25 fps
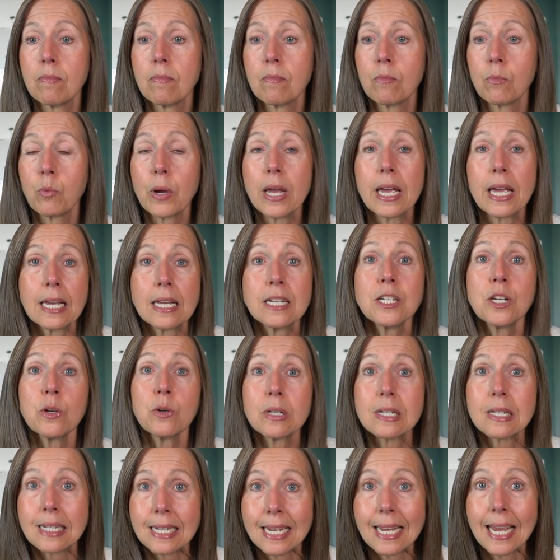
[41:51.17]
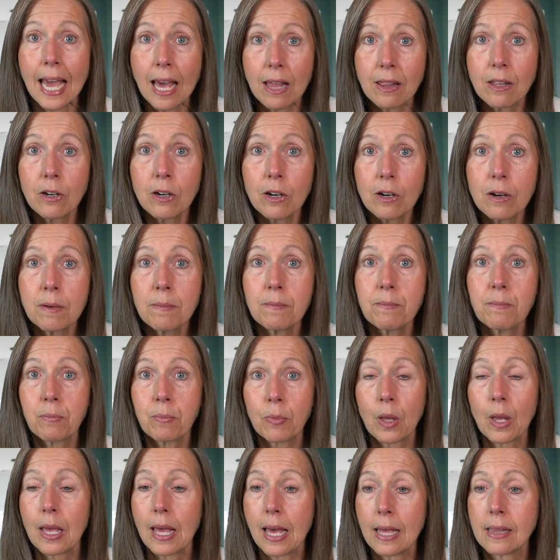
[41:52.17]
We can do it together.
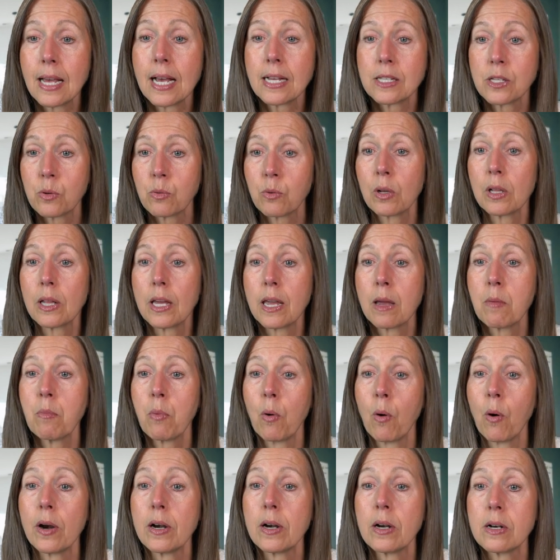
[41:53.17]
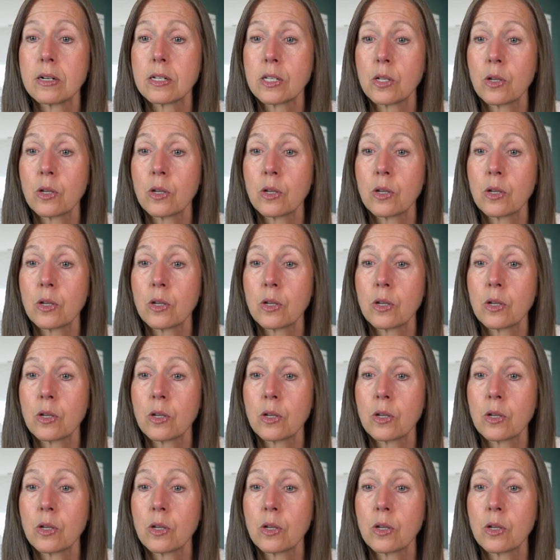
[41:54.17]
And that's really important.